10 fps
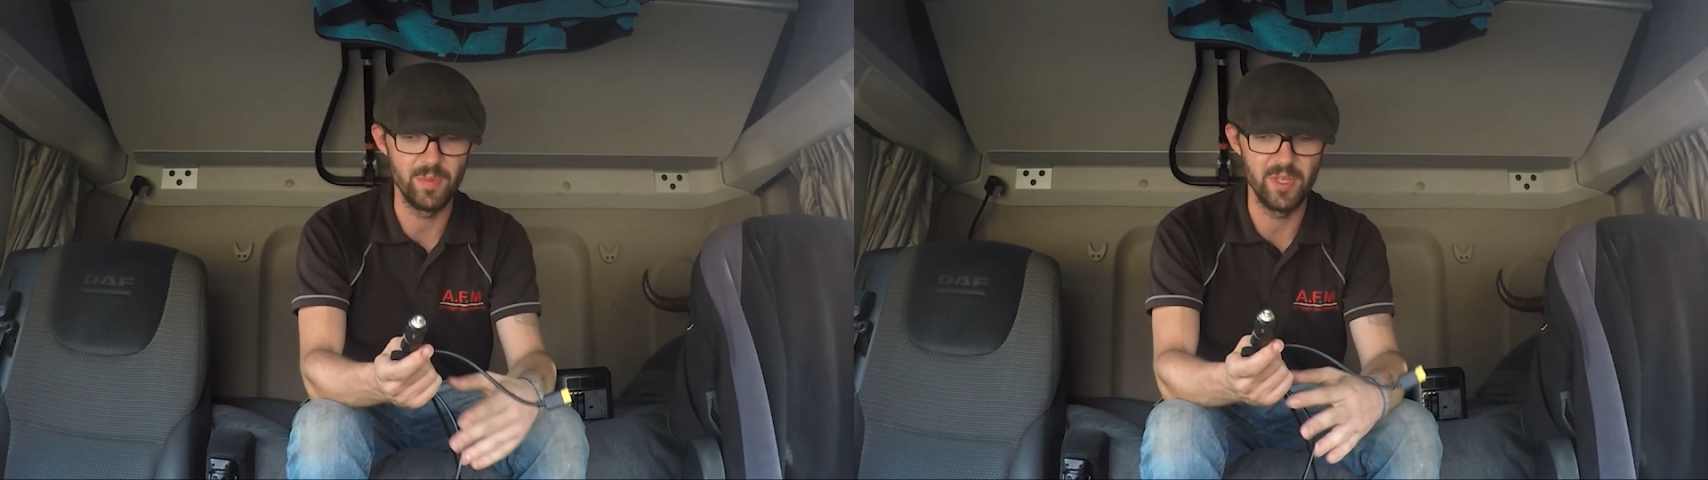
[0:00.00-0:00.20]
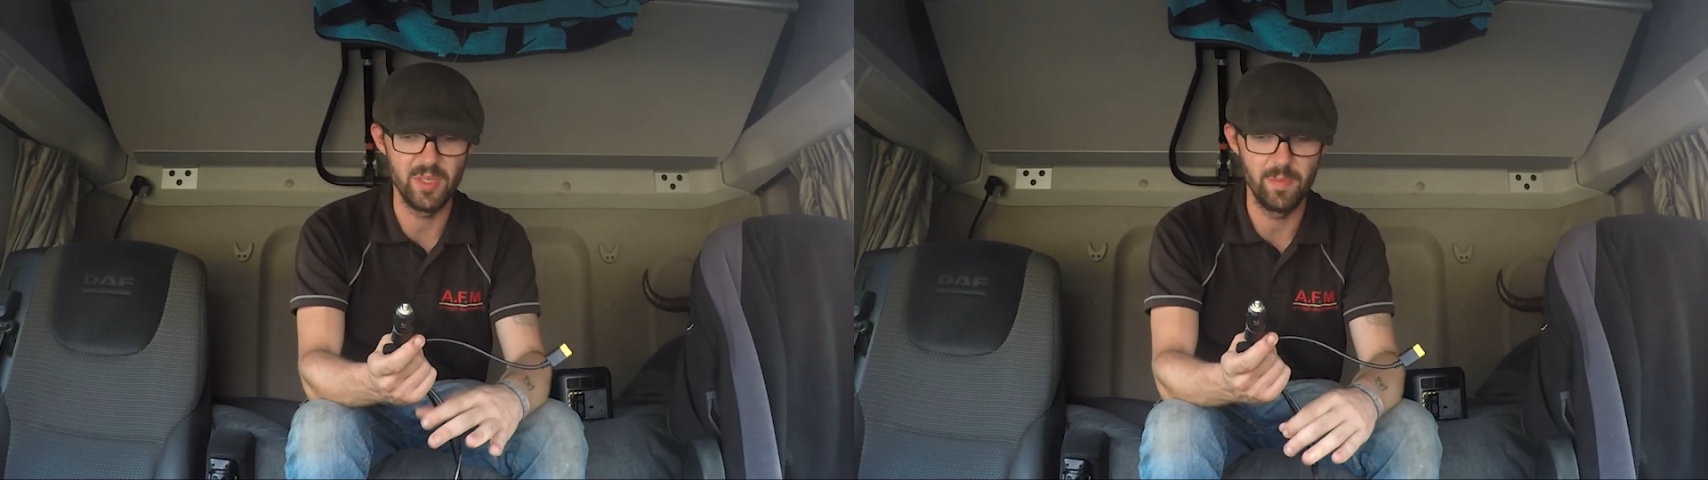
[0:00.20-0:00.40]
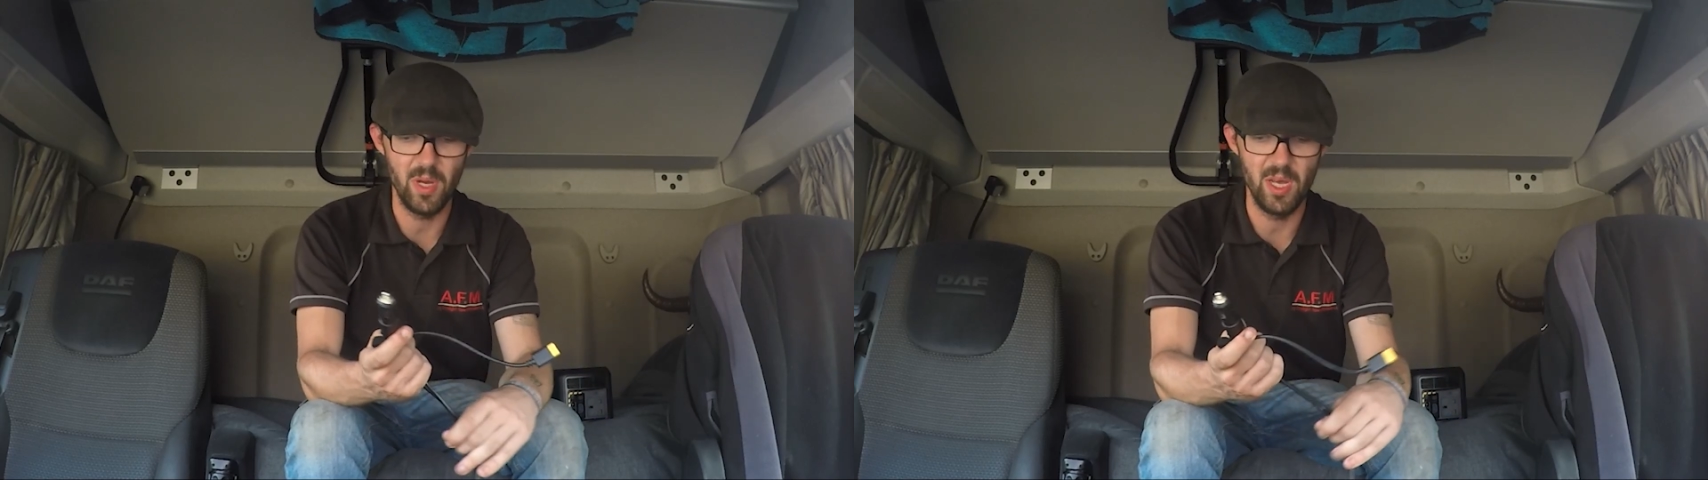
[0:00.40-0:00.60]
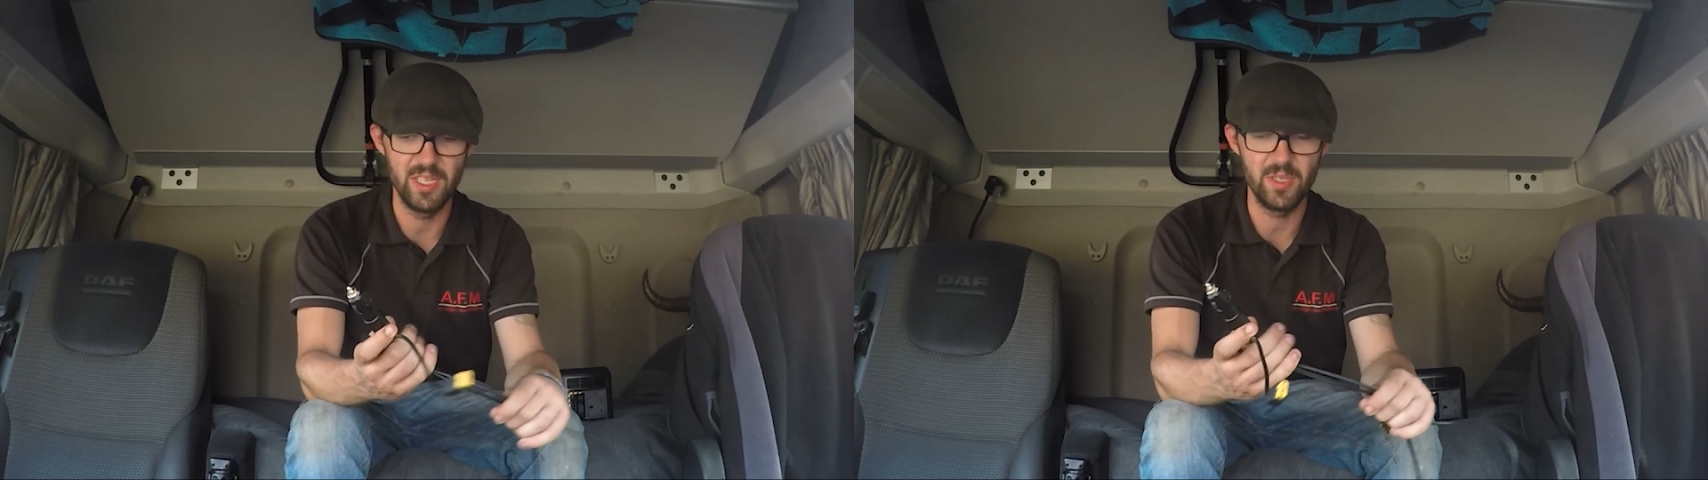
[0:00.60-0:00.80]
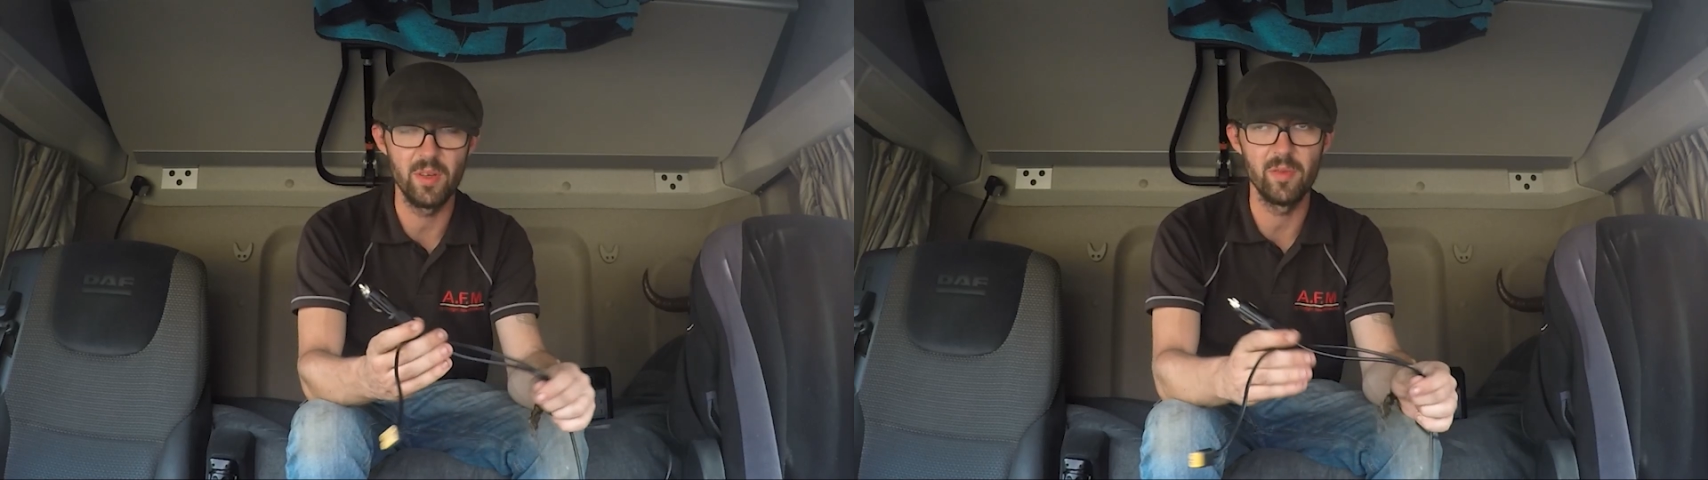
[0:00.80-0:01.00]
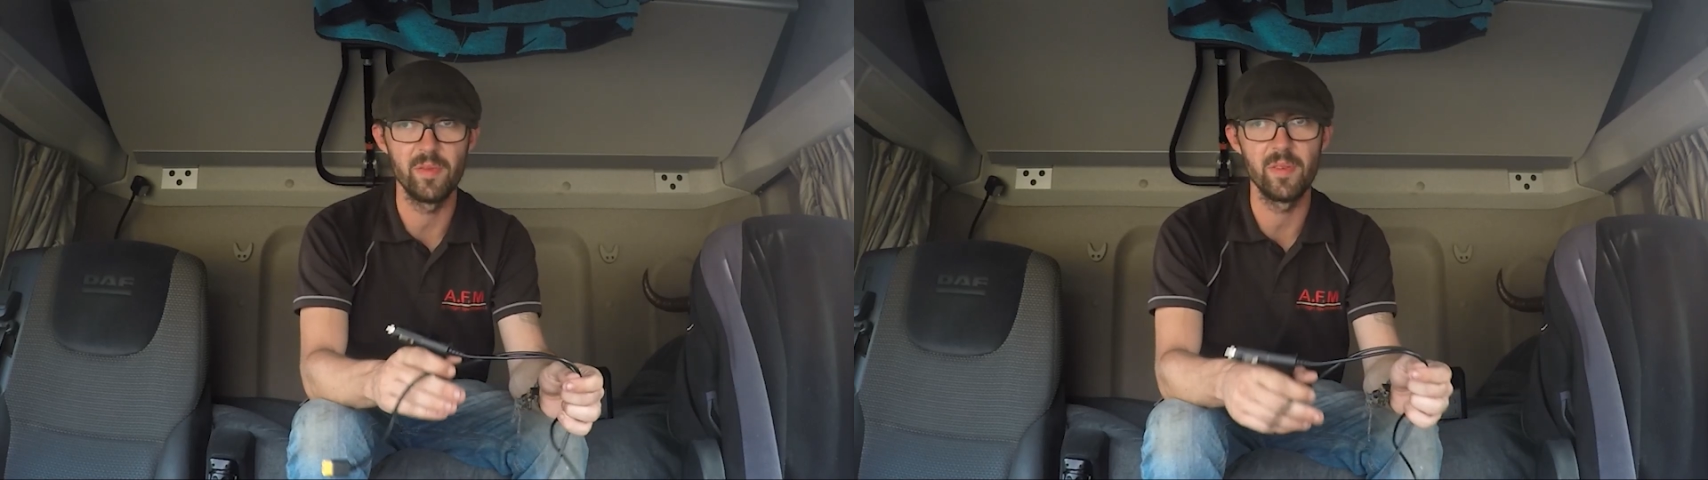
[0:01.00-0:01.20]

but to buy this off